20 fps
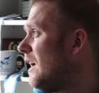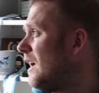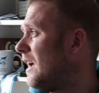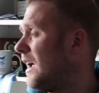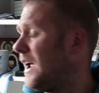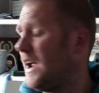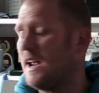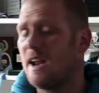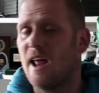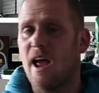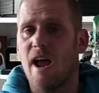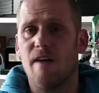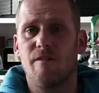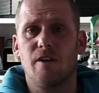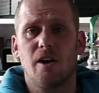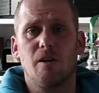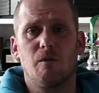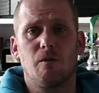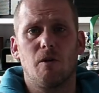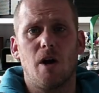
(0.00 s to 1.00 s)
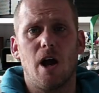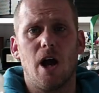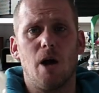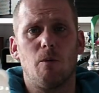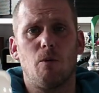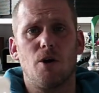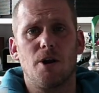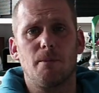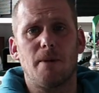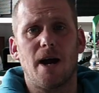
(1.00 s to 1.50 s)
in every uh,
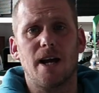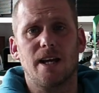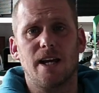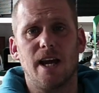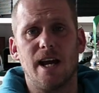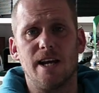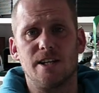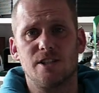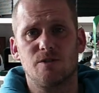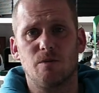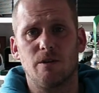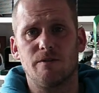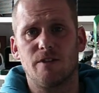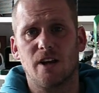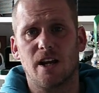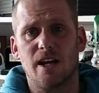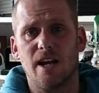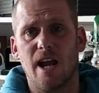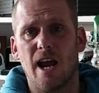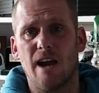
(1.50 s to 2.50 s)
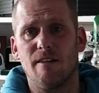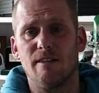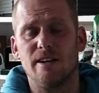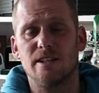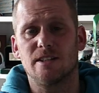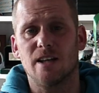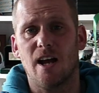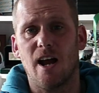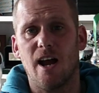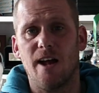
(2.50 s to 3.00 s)
one of my cages with the
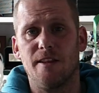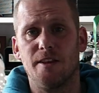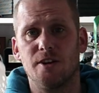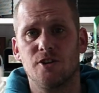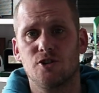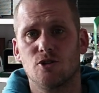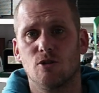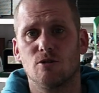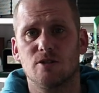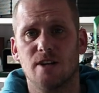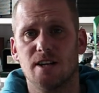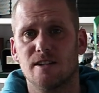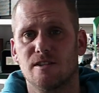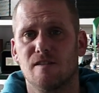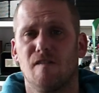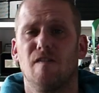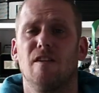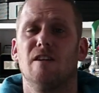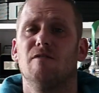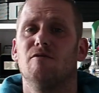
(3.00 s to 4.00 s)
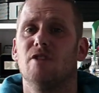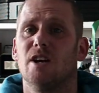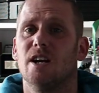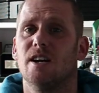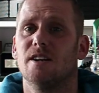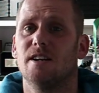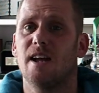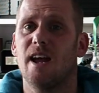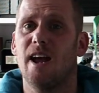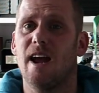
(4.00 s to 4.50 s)
canaries and successfully reared
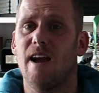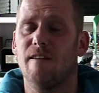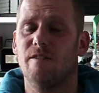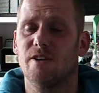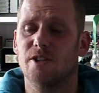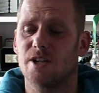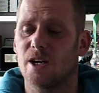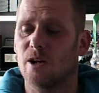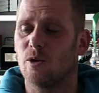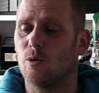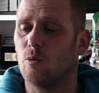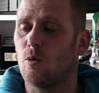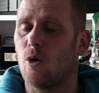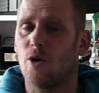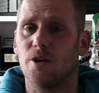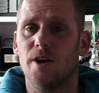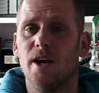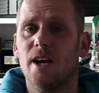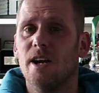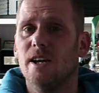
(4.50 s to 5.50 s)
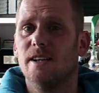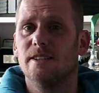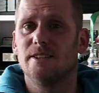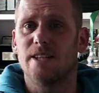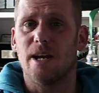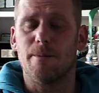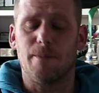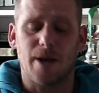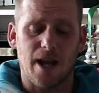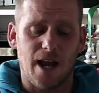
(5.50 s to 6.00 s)
every single one.
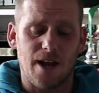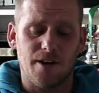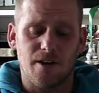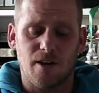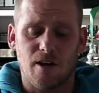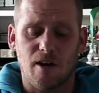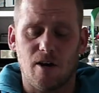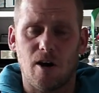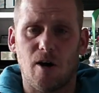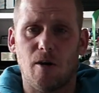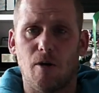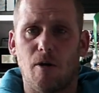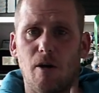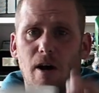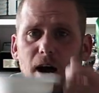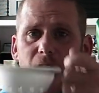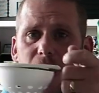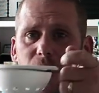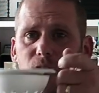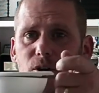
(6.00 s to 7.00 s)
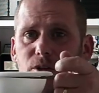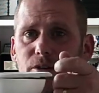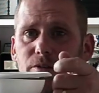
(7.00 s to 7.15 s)
Same again, hang on the